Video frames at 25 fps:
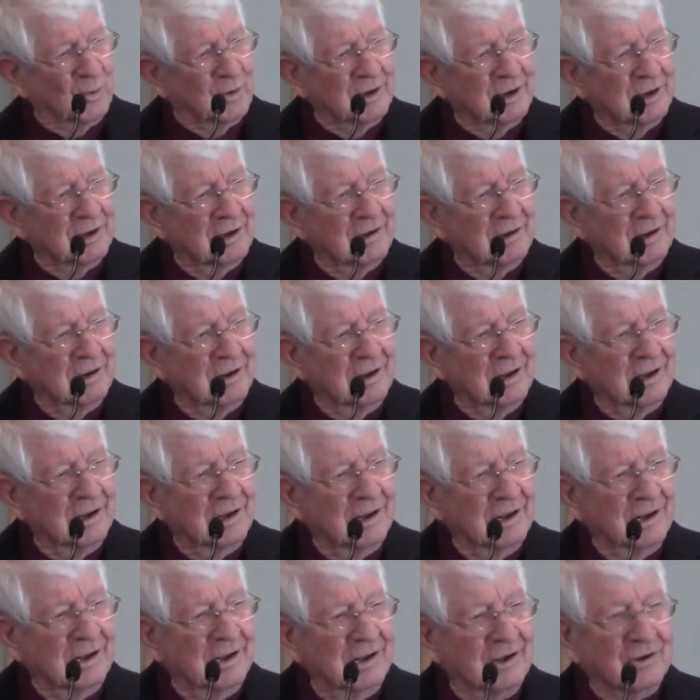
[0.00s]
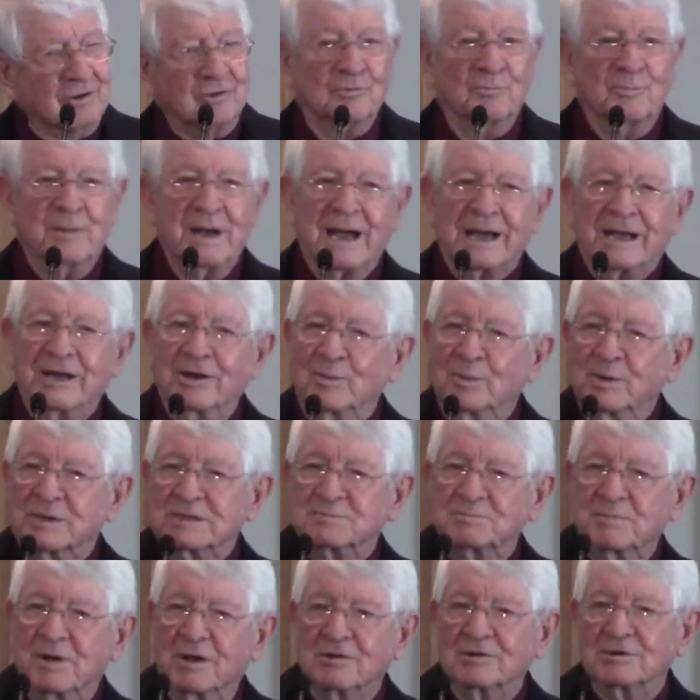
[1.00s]
go back into
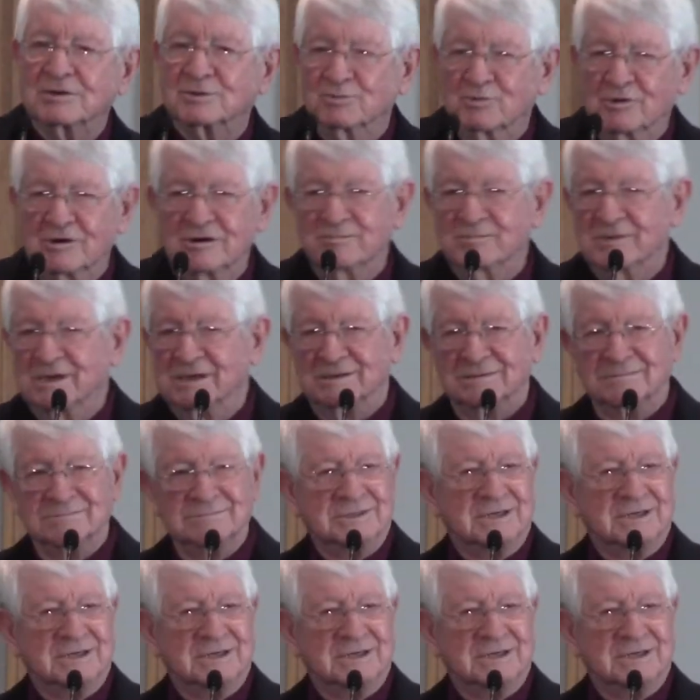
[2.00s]
his mother's womb and